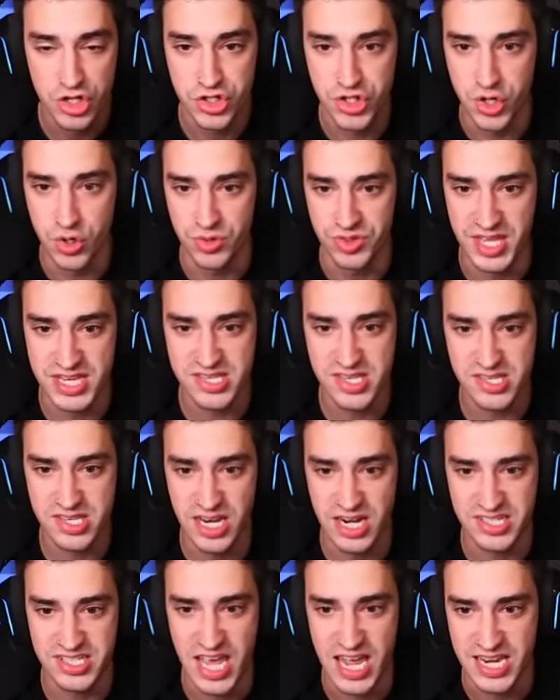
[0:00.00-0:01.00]
Dude, this is
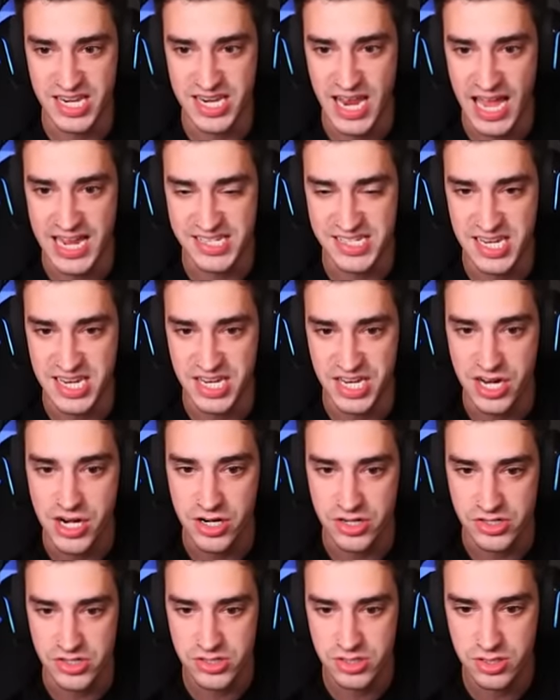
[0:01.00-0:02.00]
gonna take 19
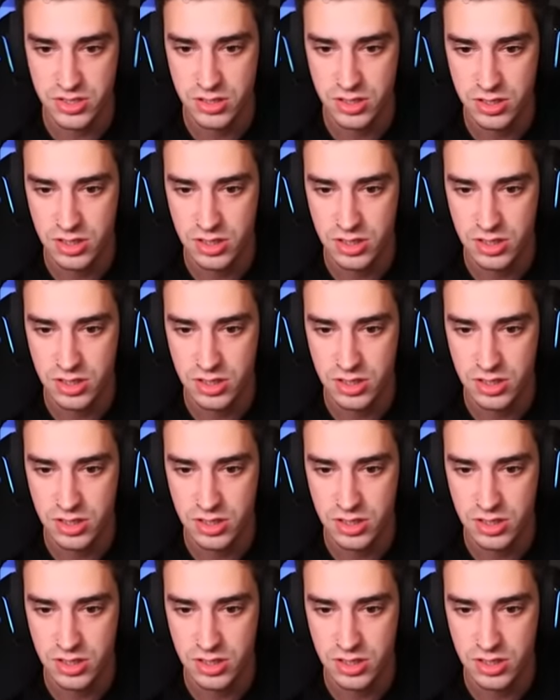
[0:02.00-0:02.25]
years.